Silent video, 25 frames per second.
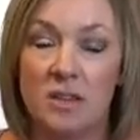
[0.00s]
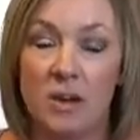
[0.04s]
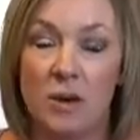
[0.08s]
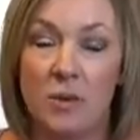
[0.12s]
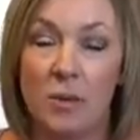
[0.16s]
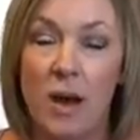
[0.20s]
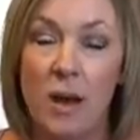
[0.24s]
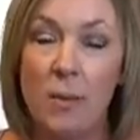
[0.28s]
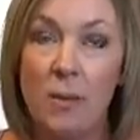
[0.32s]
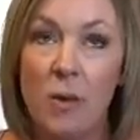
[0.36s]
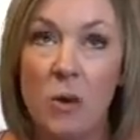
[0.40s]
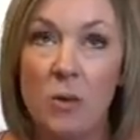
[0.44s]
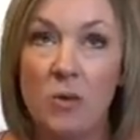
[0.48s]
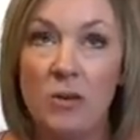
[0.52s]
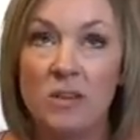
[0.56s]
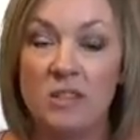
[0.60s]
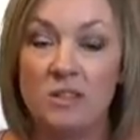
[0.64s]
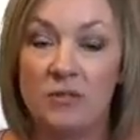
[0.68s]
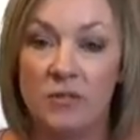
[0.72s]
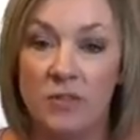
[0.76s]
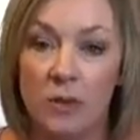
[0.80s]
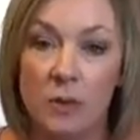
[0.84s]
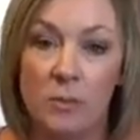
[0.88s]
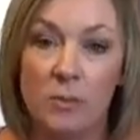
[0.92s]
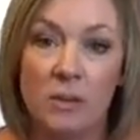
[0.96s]
I'm always
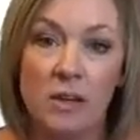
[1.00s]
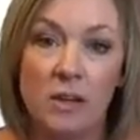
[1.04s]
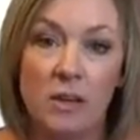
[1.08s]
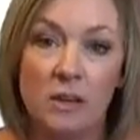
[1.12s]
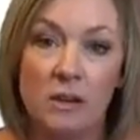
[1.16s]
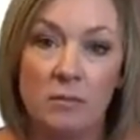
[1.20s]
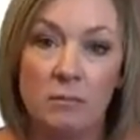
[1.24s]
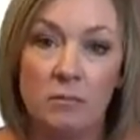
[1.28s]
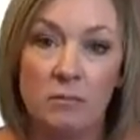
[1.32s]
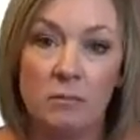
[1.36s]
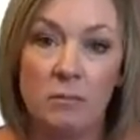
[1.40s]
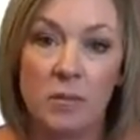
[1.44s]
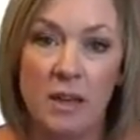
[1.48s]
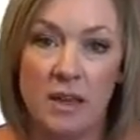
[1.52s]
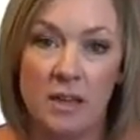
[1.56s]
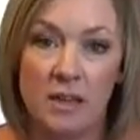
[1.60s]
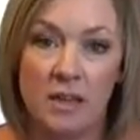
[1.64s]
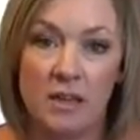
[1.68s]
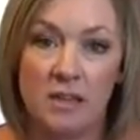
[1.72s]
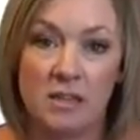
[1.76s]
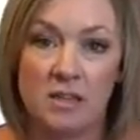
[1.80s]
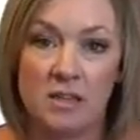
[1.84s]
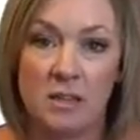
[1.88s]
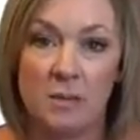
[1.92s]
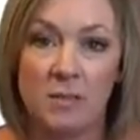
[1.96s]
filming my
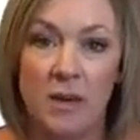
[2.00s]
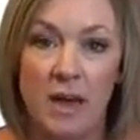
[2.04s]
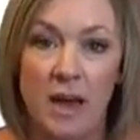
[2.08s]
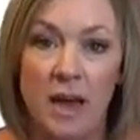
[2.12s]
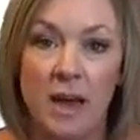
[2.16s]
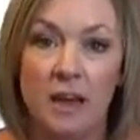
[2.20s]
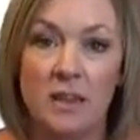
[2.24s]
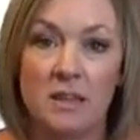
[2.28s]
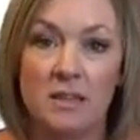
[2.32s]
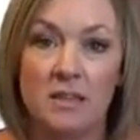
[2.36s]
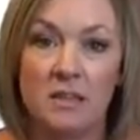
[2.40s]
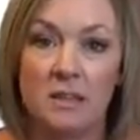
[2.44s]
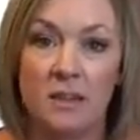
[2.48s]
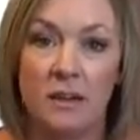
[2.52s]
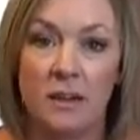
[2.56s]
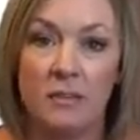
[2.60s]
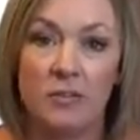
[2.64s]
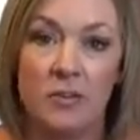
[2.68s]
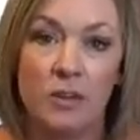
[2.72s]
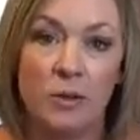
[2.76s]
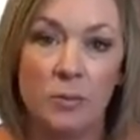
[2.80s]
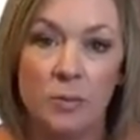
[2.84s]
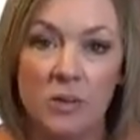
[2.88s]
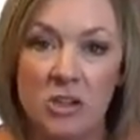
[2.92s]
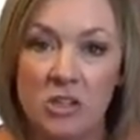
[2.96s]
kids at bats, and if
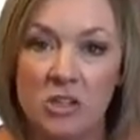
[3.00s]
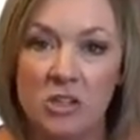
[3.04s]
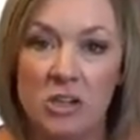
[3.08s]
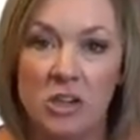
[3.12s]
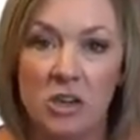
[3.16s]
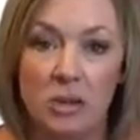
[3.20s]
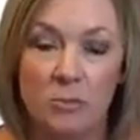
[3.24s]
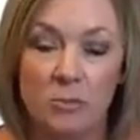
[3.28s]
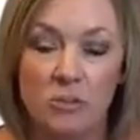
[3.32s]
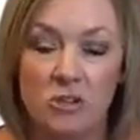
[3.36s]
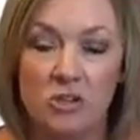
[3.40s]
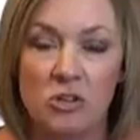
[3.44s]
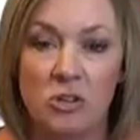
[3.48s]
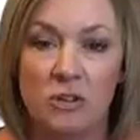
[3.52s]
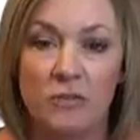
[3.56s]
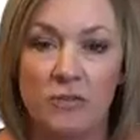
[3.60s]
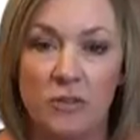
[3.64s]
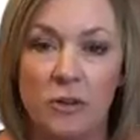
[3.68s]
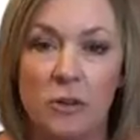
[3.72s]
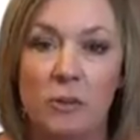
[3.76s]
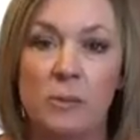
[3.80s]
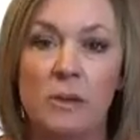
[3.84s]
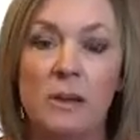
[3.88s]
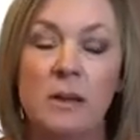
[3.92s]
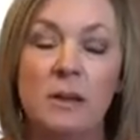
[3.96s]
they're pitching, I'm usually
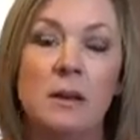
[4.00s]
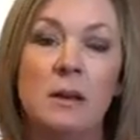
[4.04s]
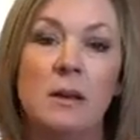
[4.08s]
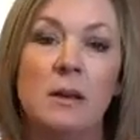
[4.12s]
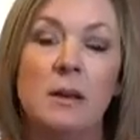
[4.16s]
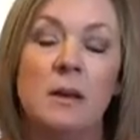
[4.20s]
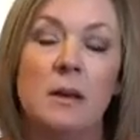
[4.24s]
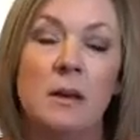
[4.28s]
filming.